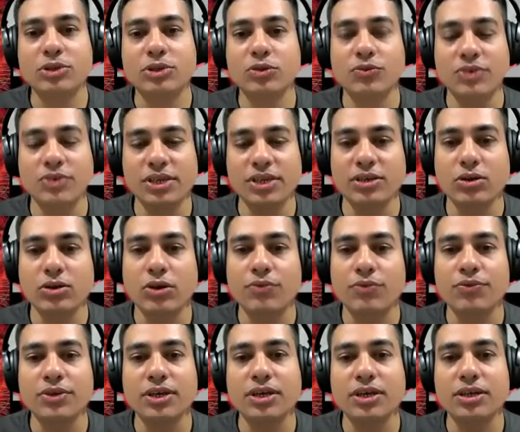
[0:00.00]
you will
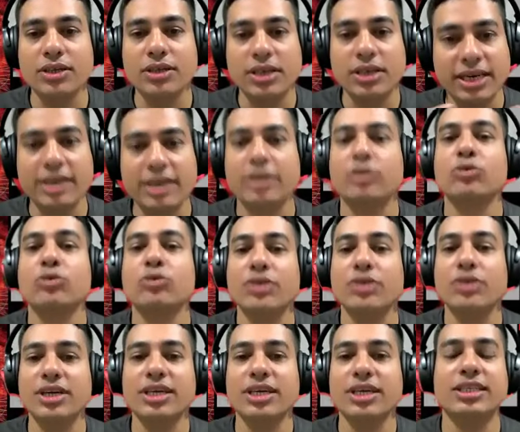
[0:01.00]
configure layer 2,
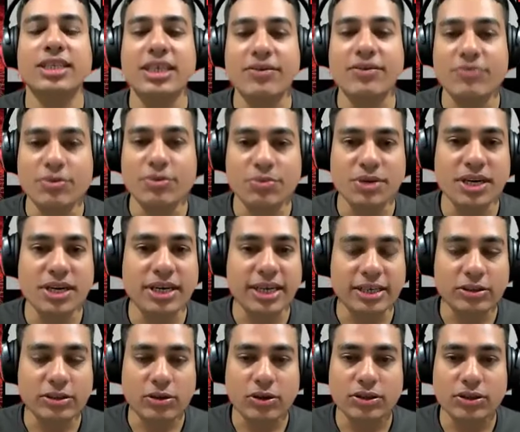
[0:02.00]
layer 3 VPN
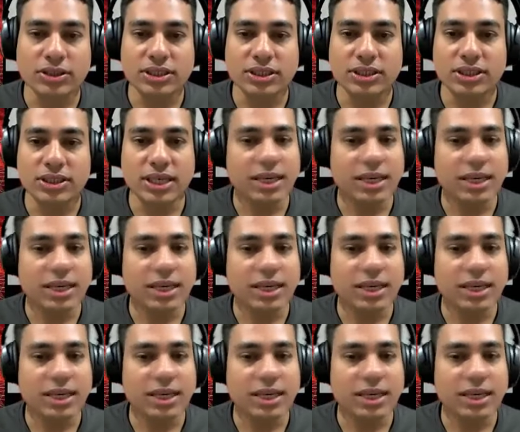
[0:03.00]
technologies,